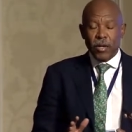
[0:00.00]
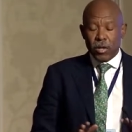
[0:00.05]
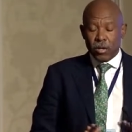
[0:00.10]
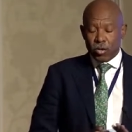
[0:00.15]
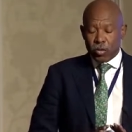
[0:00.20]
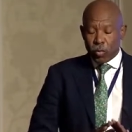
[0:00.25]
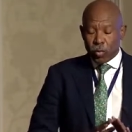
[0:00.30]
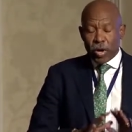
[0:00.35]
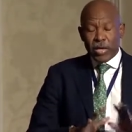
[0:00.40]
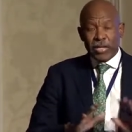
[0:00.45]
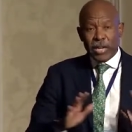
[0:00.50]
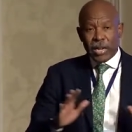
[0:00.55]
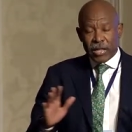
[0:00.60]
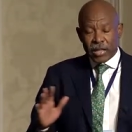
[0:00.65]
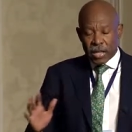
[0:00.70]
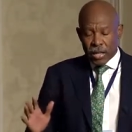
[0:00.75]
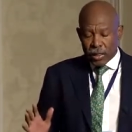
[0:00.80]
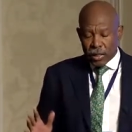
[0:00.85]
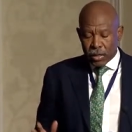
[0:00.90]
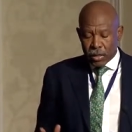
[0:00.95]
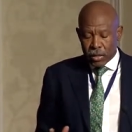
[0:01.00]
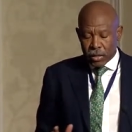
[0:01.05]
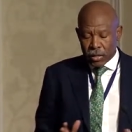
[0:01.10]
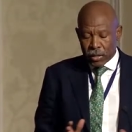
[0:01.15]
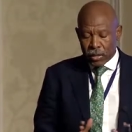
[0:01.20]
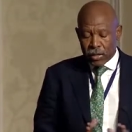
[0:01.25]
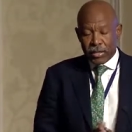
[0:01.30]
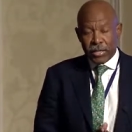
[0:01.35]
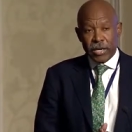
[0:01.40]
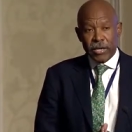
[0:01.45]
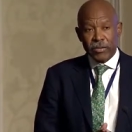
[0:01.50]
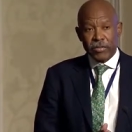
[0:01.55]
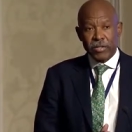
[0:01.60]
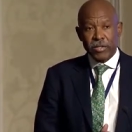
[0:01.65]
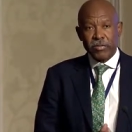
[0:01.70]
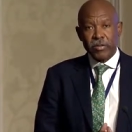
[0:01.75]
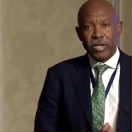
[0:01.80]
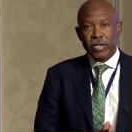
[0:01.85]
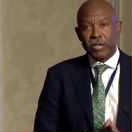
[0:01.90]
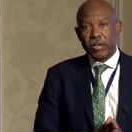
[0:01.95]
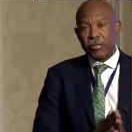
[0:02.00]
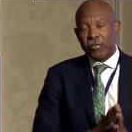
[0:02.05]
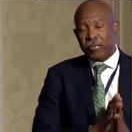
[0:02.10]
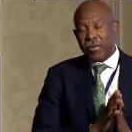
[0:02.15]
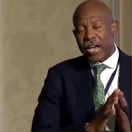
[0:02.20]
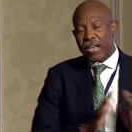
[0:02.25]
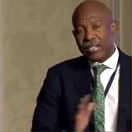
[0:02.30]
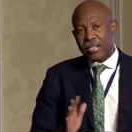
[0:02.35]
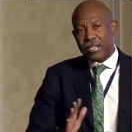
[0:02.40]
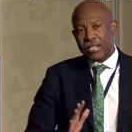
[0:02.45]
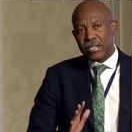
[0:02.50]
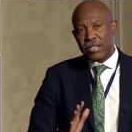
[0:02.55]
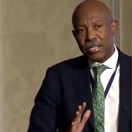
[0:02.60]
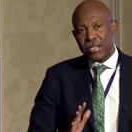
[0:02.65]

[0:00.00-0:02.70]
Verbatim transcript: So what are the three that I have divided? The first